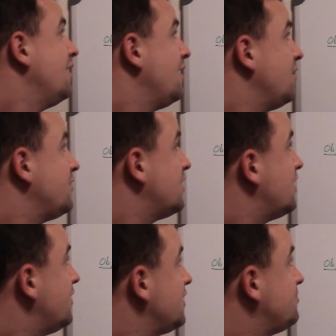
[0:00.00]
And
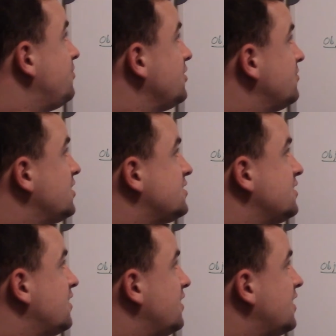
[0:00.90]
that's pretty much
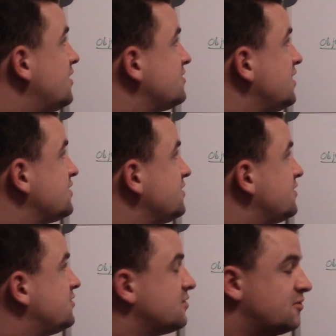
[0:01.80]
it on how traction
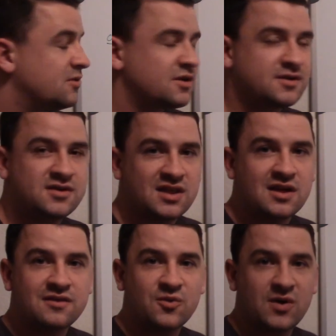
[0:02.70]
control works.
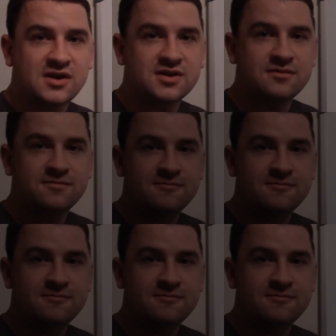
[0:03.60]
Thanks for watching.